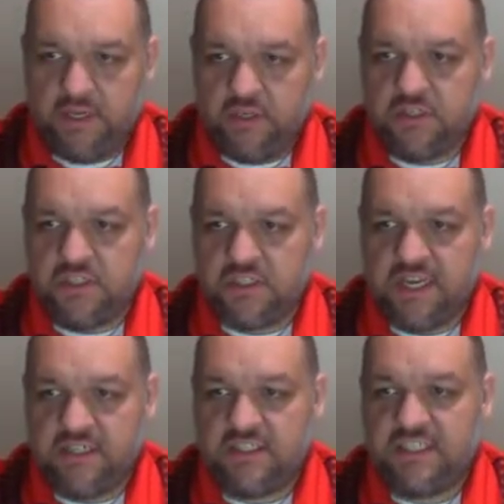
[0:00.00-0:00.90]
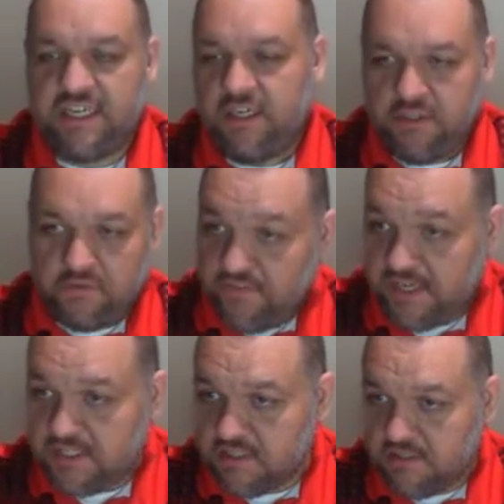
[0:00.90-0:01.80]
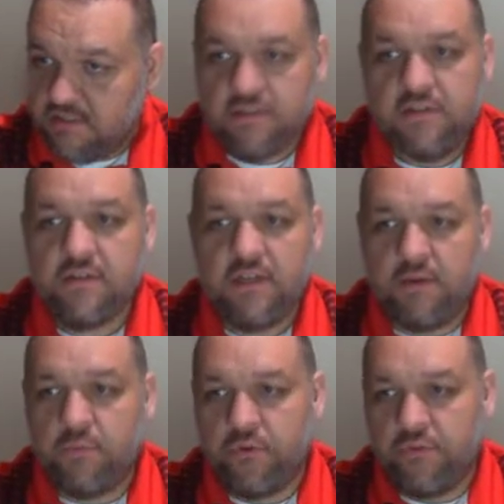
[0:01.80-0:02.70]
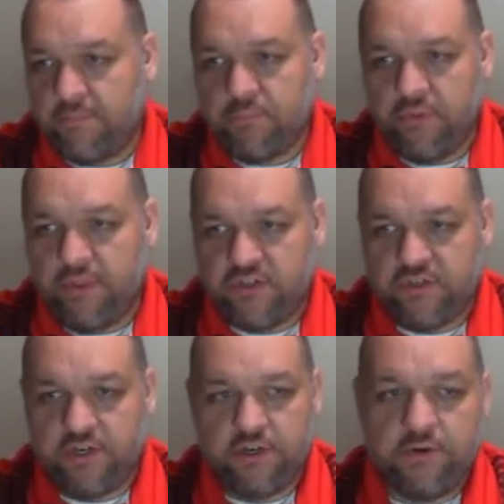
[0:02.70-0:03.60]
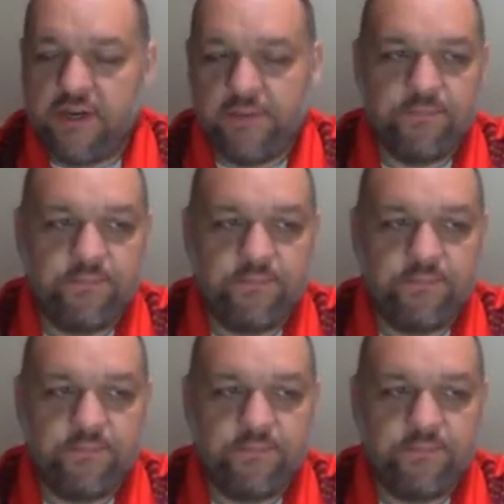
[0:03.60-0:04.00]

You can just kind of stick it in their face and pull that trigger, right?